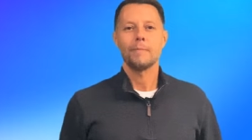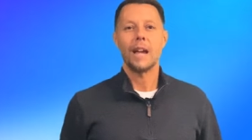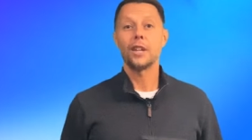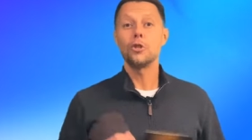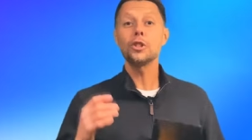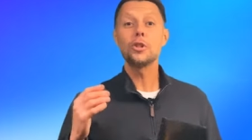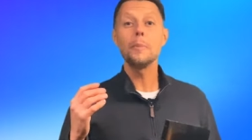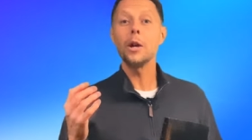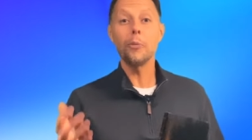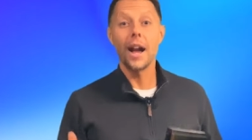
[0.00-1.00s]
I used to
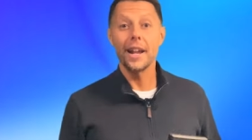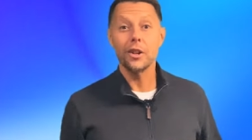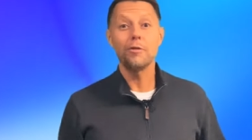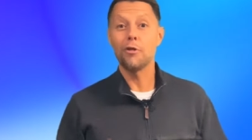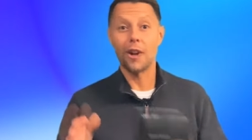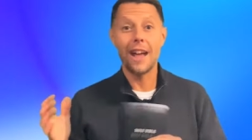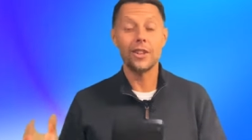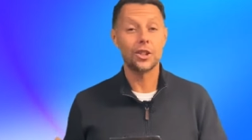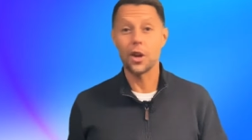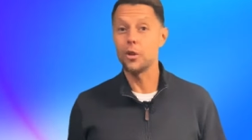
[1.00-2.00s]
be a writer for
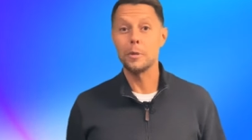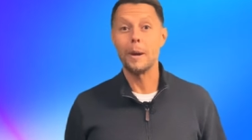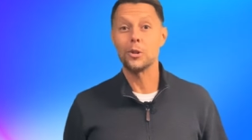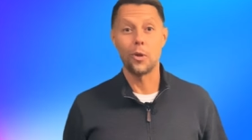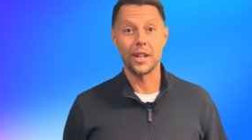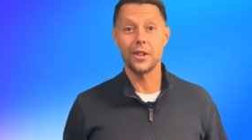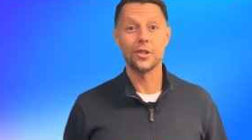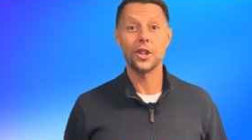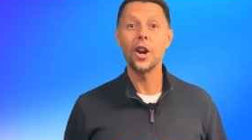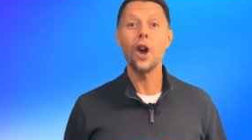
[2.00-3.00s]
Alex Jones about 20 years
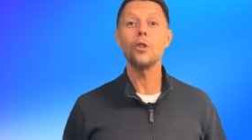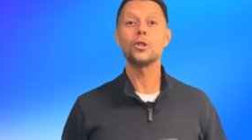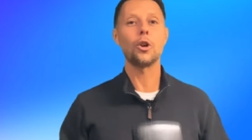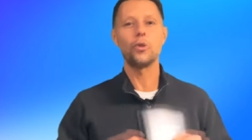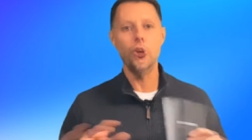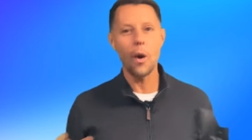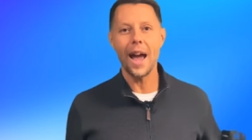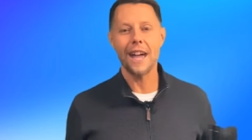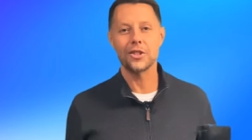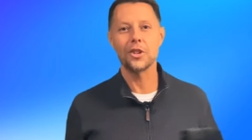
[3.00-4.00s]
ago, so no
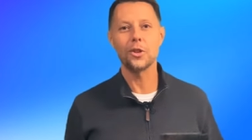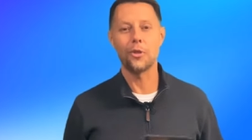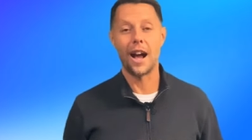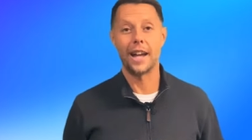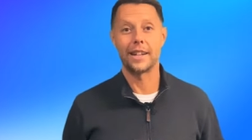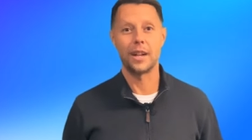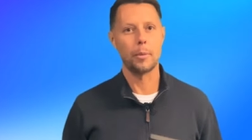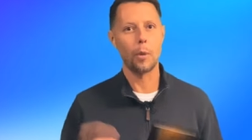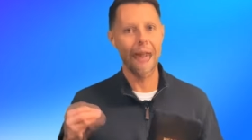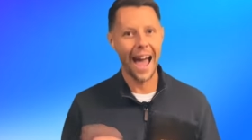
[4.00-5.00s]
axe to grind here,
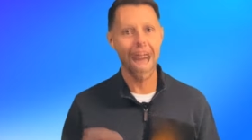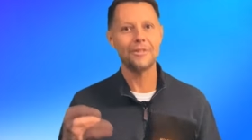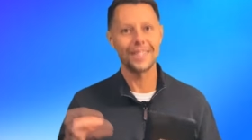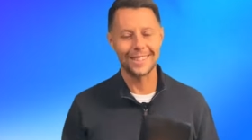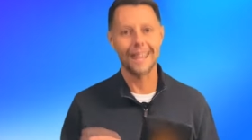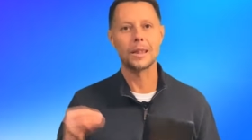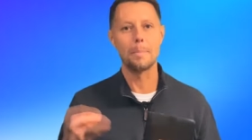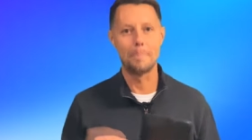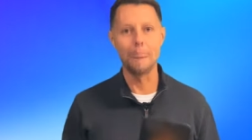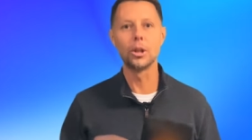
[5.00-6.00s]
but we have to set the
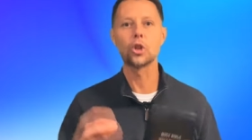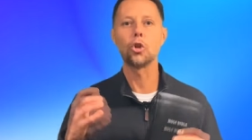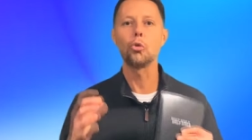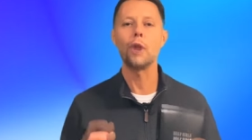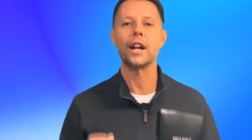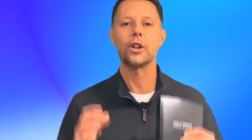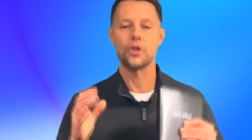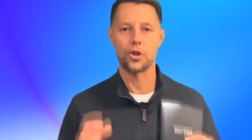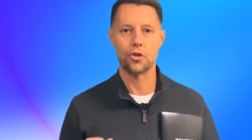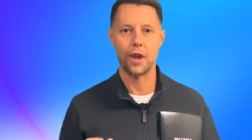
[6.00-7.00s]
biblical record
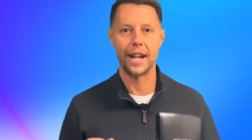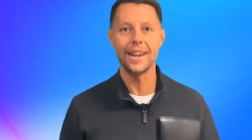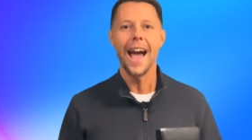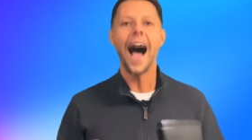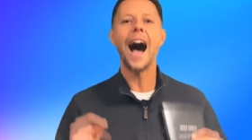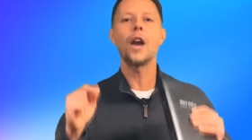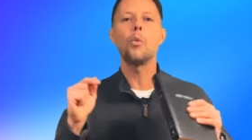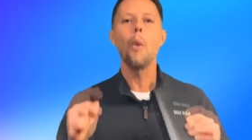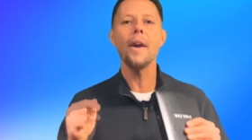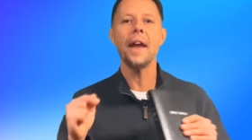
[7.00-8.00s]
straight
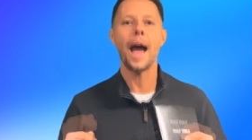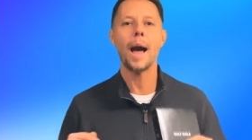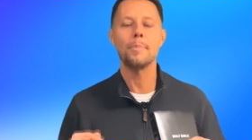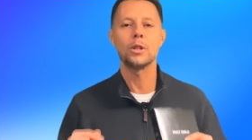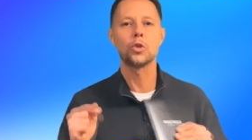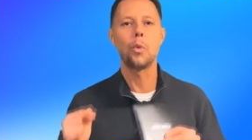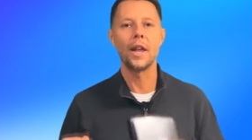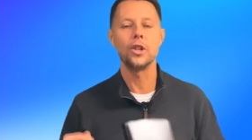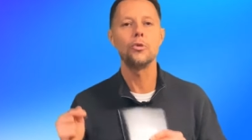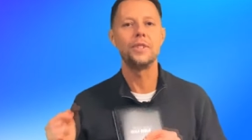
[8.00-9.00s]
on what happens
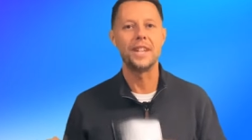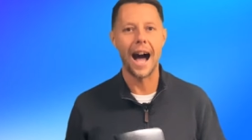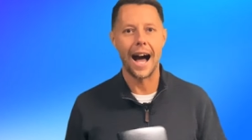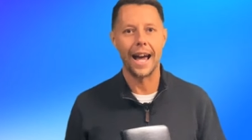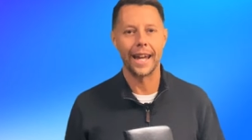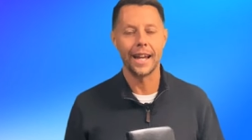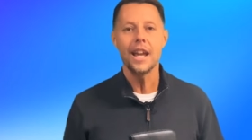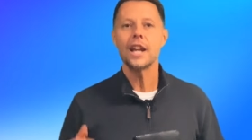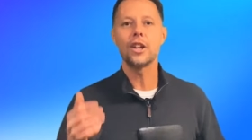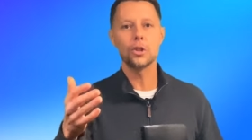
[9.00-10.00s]
when you die.
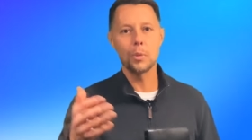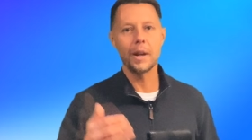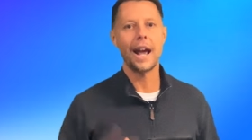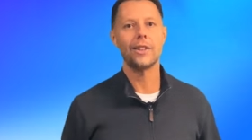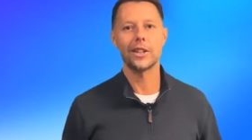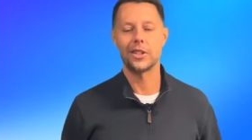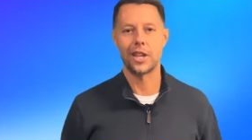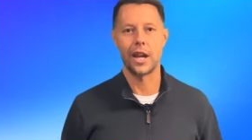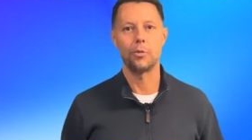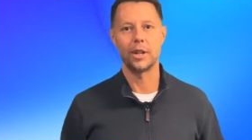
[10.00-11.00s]
Here's what Alex
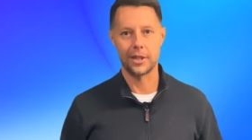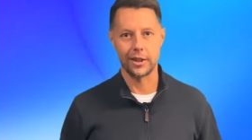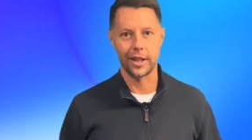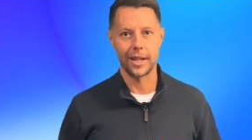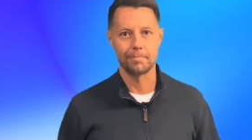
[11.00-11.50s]
said recently.